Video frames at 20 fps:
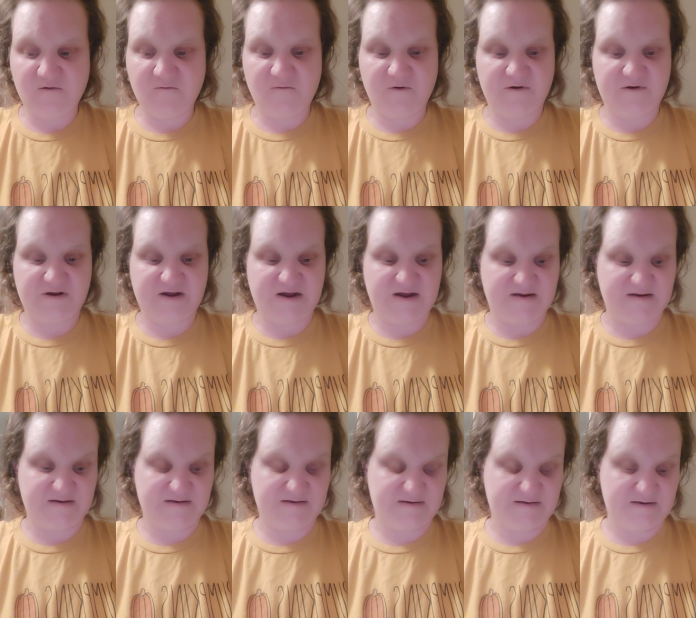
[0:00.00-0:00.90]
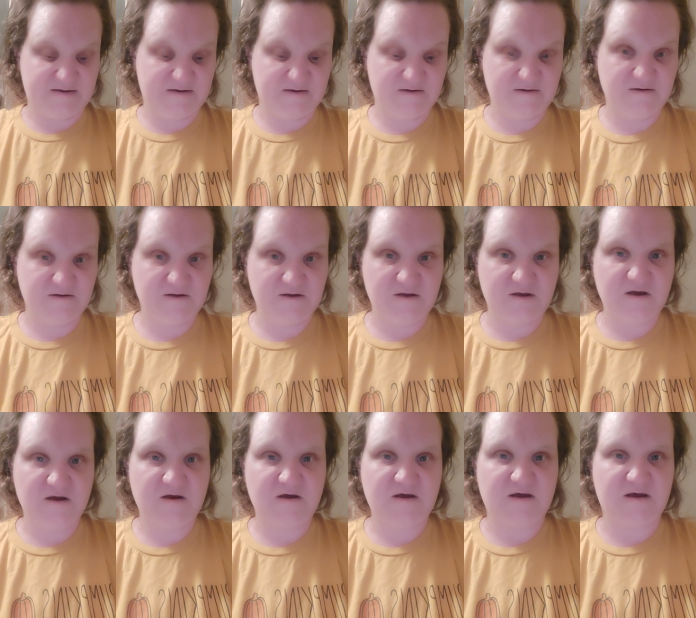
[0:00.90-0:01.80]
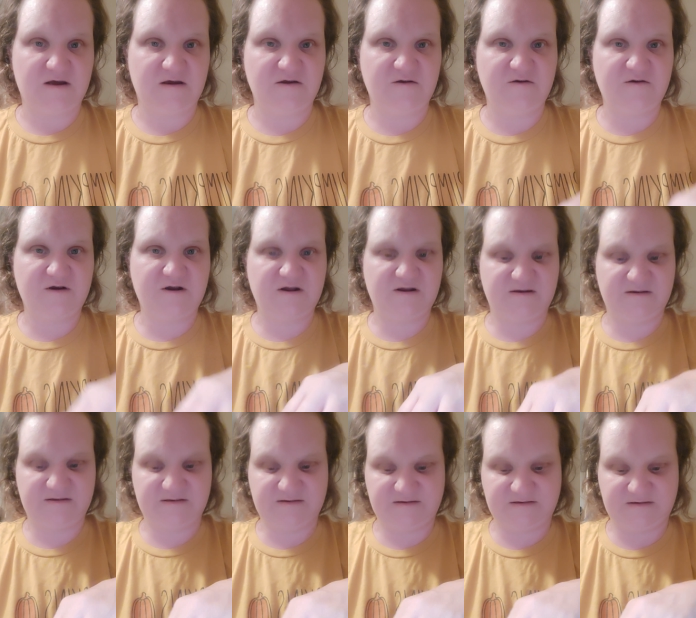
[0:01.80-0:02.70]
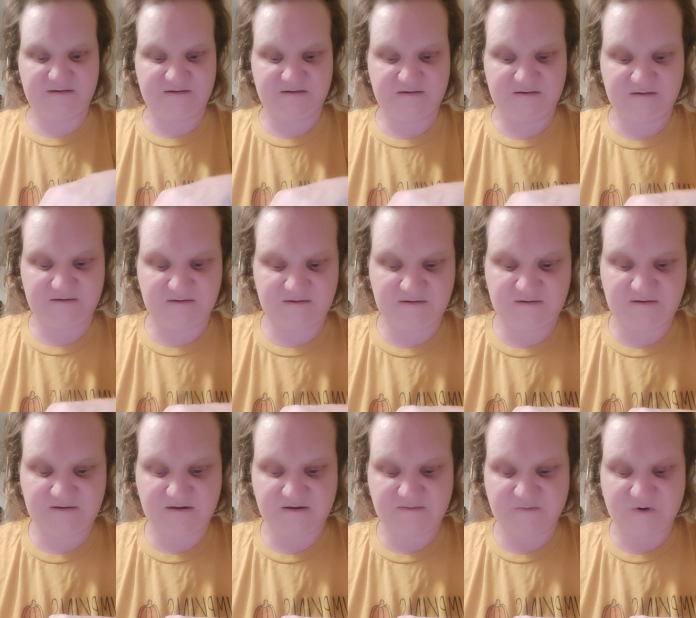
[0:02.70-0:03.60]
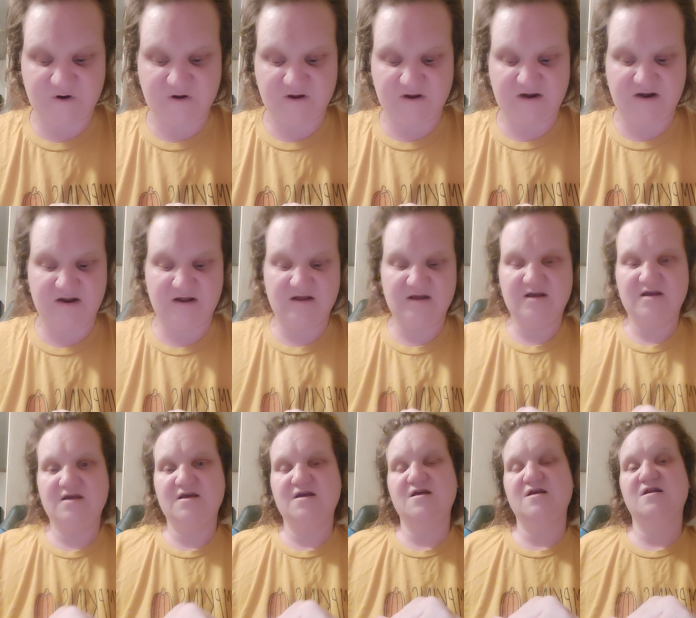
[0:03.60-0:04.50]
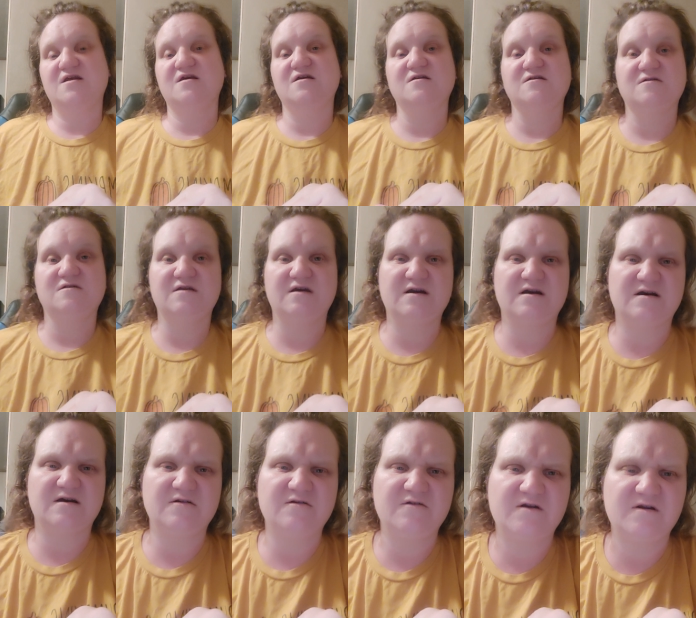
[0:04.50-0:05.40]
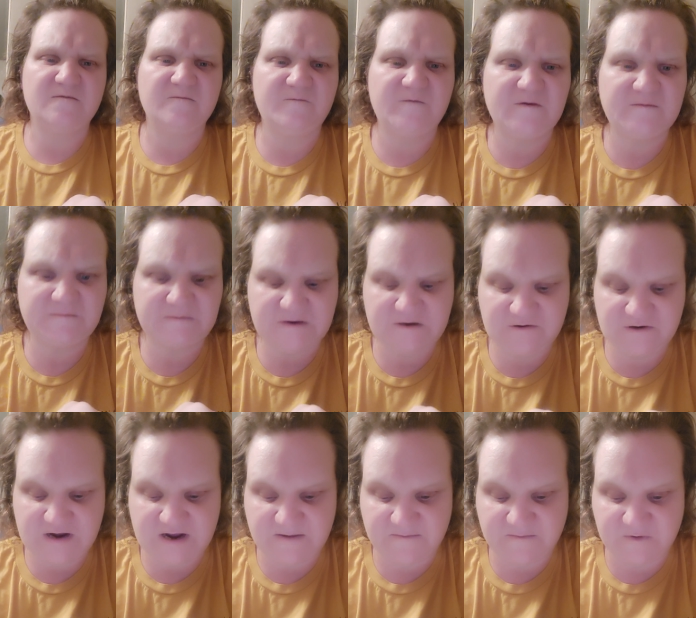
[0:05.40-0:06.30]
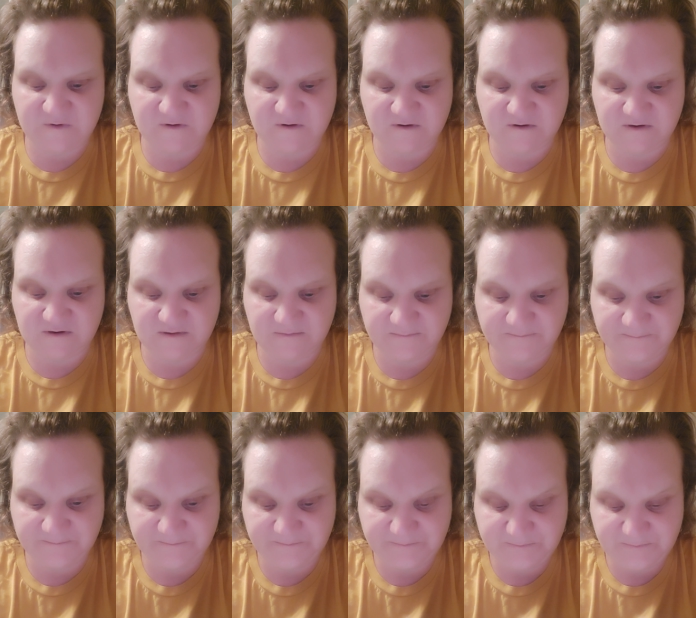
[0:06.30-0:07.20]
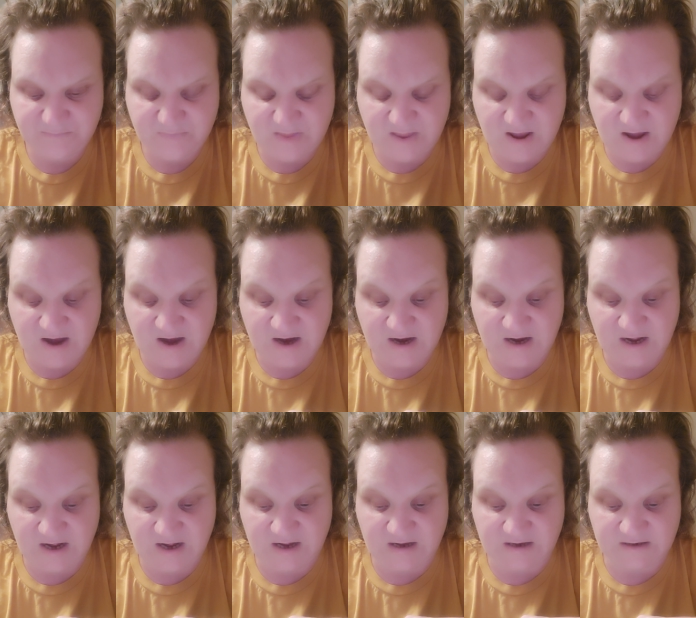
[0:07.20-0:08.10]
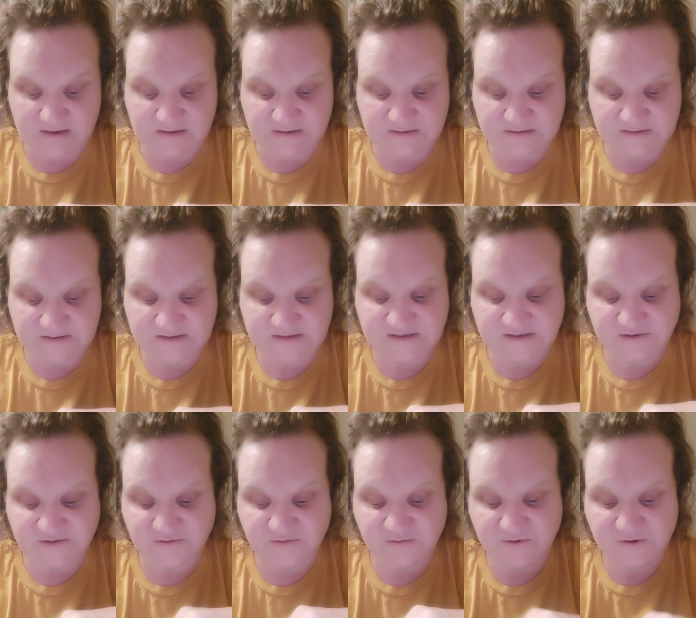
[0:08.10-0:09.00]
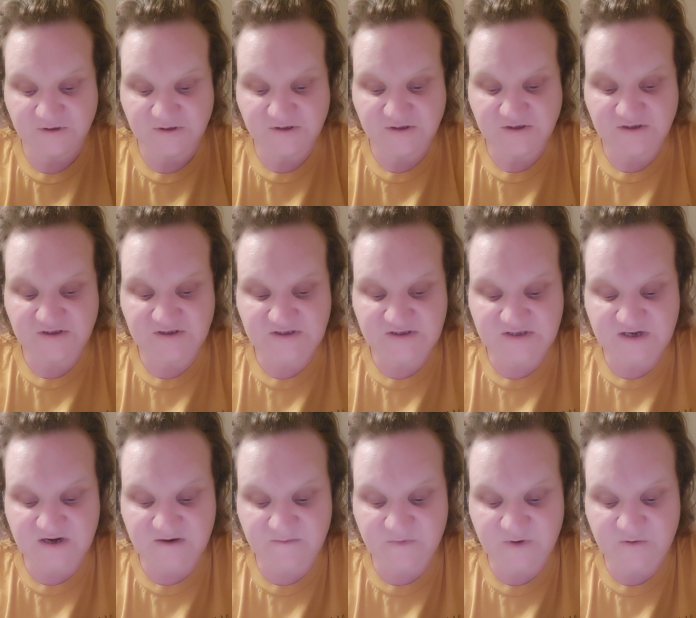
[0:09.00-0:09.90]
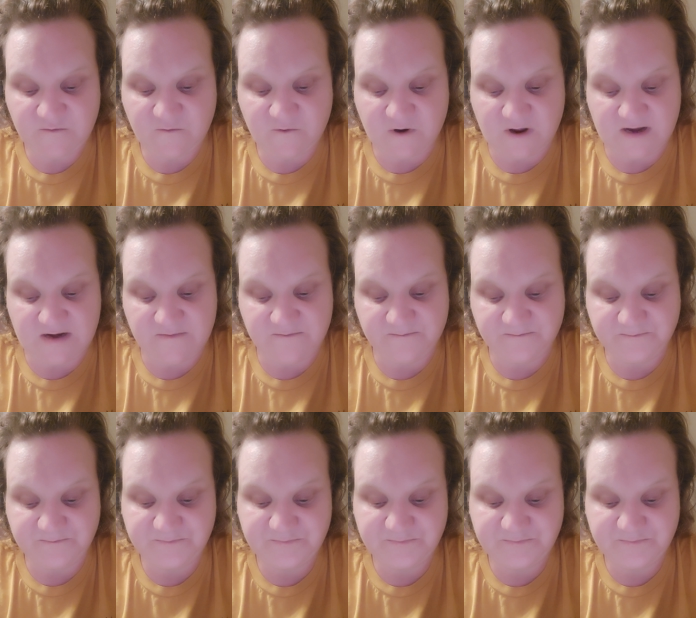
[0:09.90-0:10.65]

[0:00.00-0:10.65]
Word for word: which has a hundred and some odd, like 150 chapters. Uh, so, Psalms 1,